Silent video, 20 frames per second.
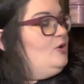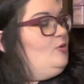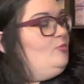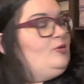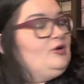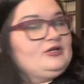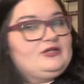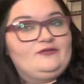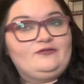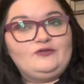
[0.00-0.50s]

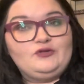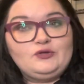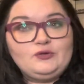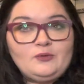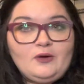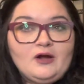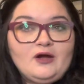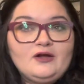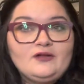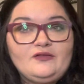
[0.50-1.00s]
But if you
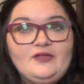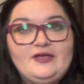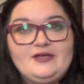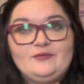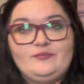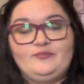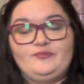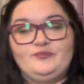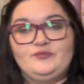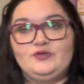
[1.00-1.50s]
are
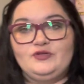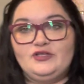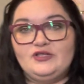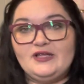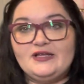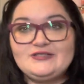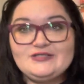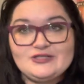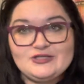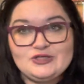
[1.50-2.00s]
like
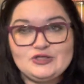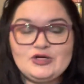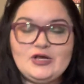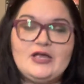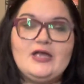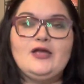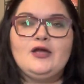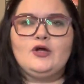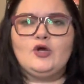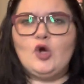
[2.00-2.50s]
cleansing your
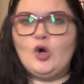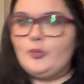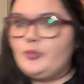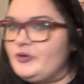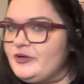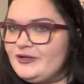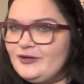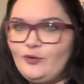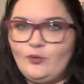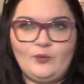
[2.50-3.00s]
air,
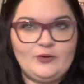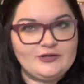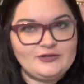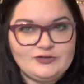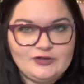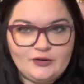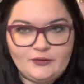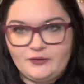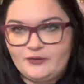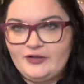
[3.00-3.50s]
opening a
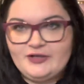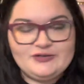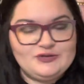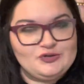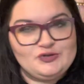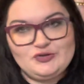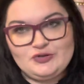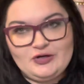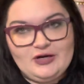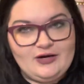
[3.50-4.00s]
window
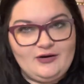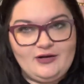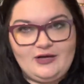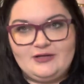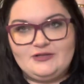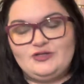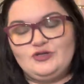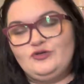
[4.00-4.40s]
cleanses your air, guys.